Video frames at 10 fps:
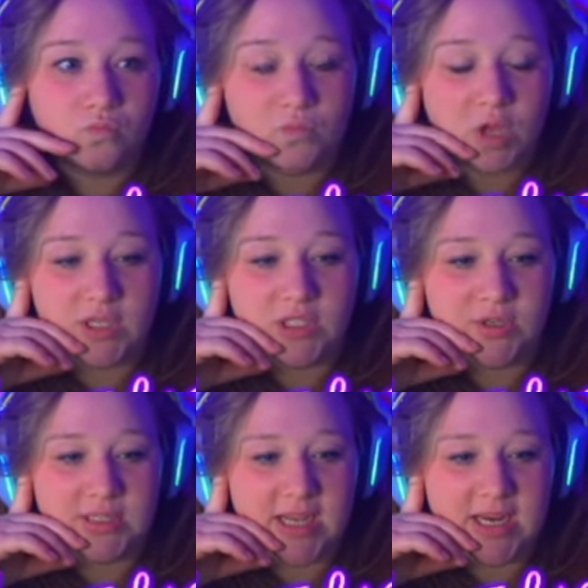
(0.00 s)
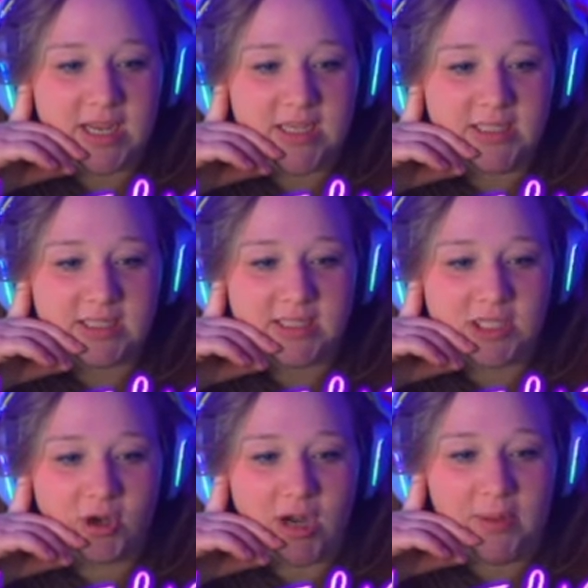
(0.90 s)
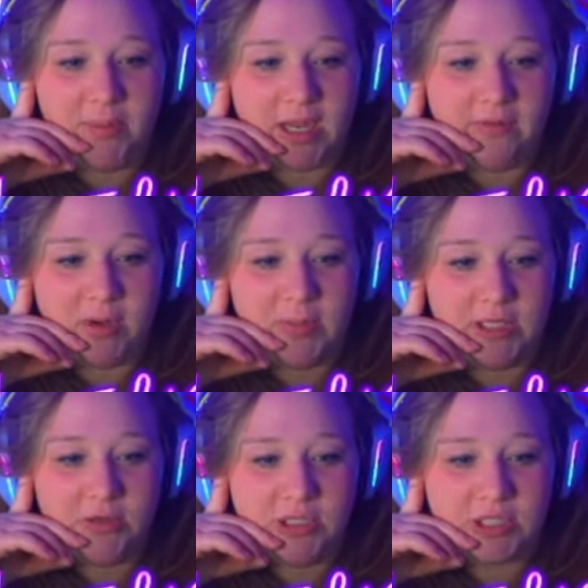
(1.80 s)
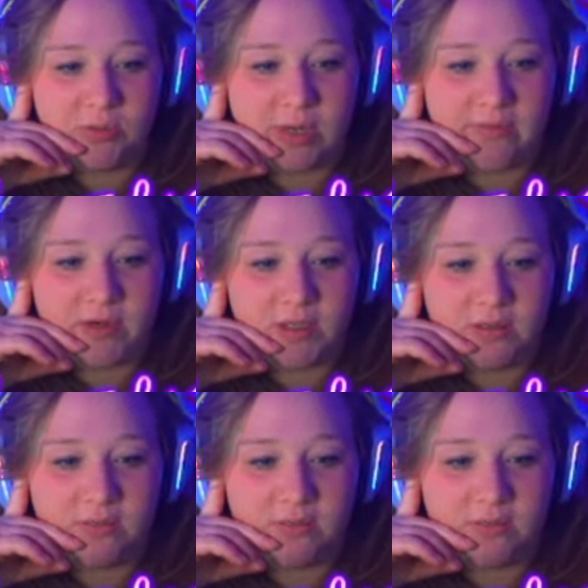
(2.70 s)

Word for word: on Tuesday nights, so I'm kind of home alone to do whatever.